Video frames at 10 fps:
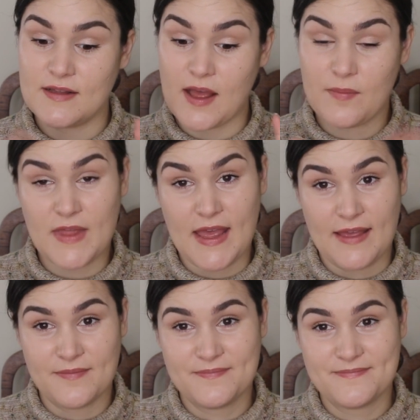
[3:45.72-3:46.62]
I'm
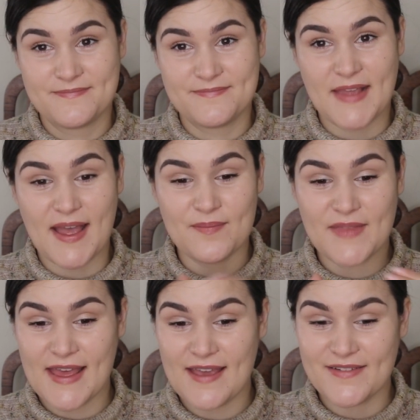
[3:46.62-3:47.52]

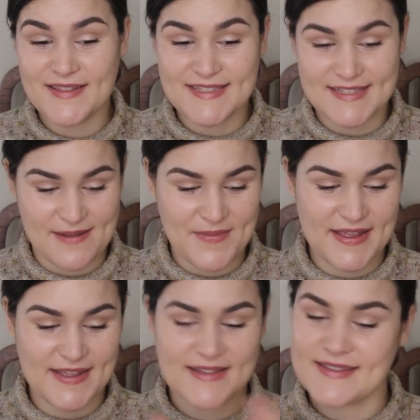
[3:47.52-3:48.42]
there in the stomach,
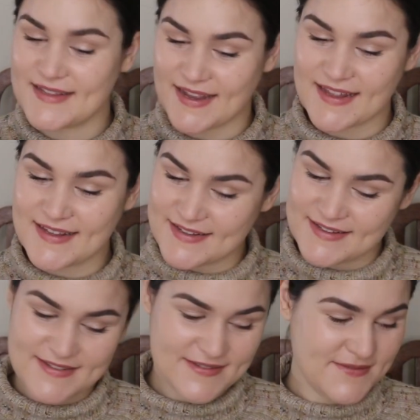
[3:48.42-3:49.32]
like
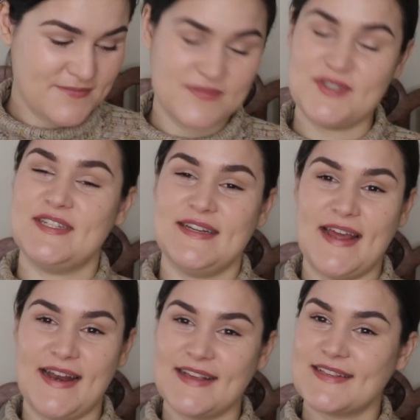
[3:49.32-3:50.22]

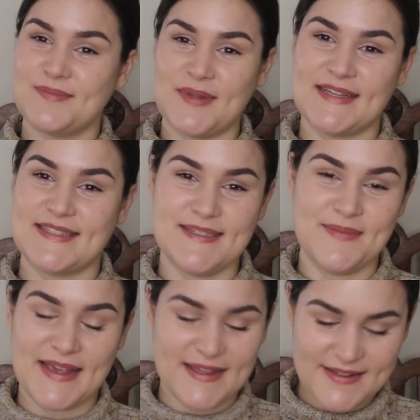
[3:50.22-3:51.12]
genetics, bless to
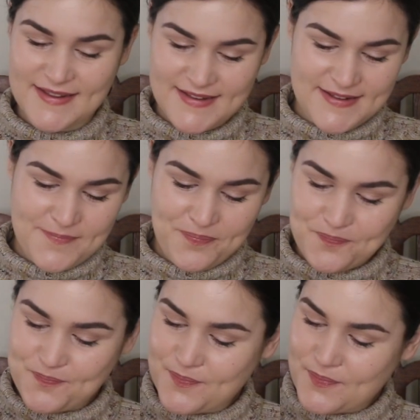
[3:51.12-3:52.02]
me.
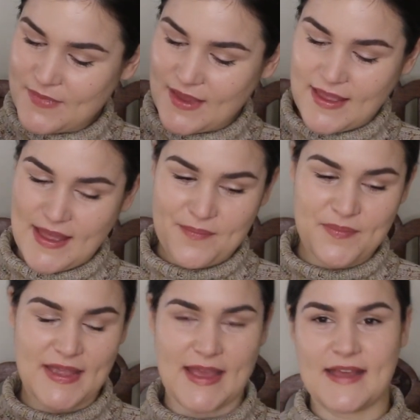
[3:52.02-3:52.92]

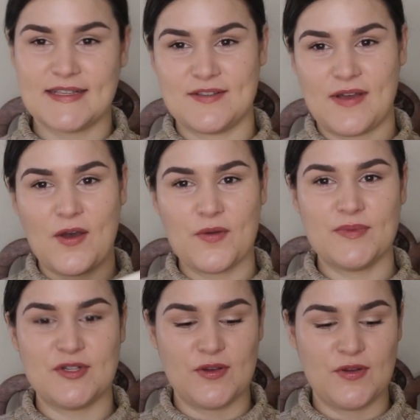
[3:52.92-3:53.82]
But yeah, so I hope
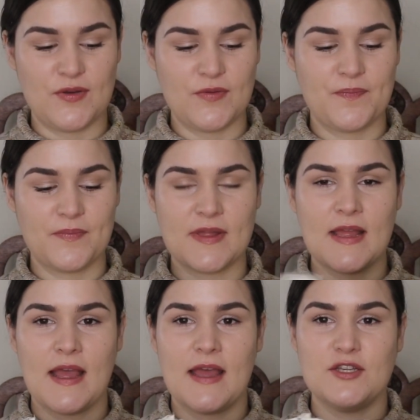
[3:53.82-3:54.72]
to
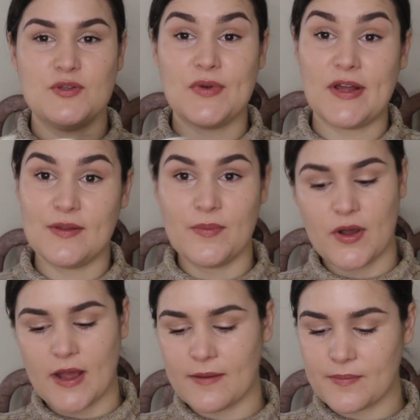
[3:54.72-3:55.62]
do another
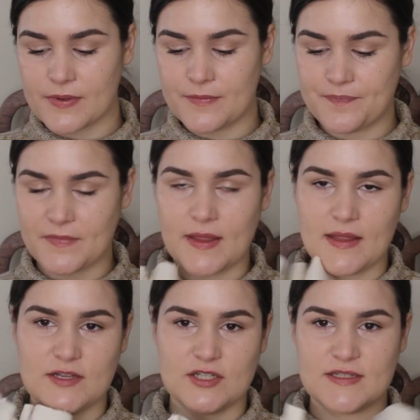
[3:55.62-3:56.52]
mock-up
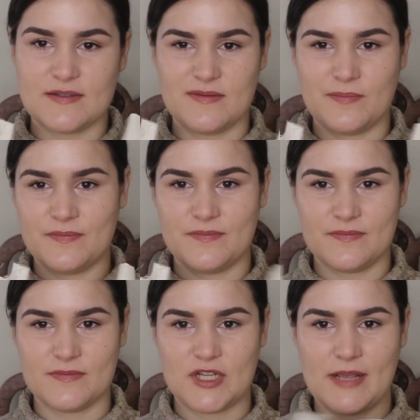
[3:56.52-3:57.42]
in just
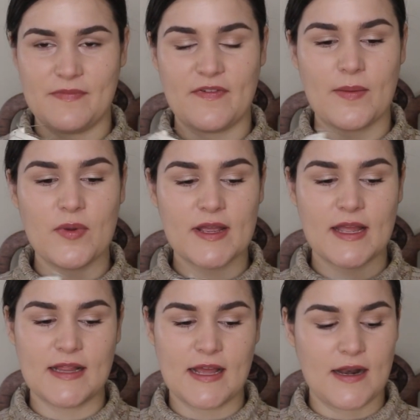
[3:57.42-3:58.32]
cheap fabric,
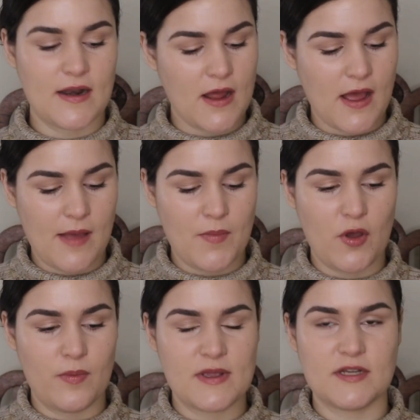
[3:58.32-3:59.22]
and then I'm
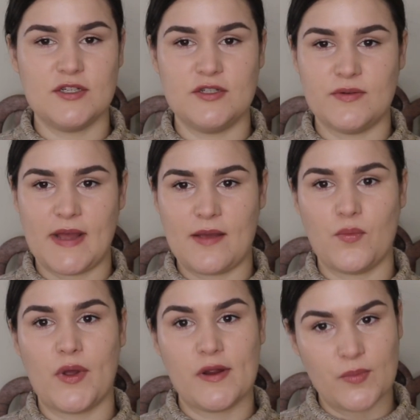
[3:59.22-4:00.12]
hoping to do a
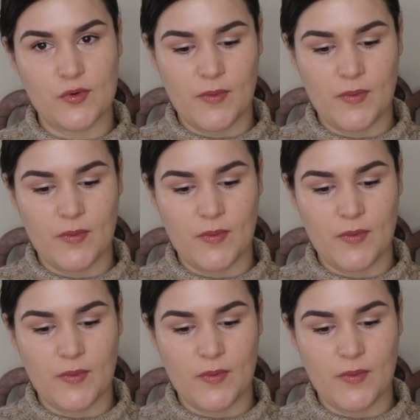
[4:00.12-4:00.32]
wearable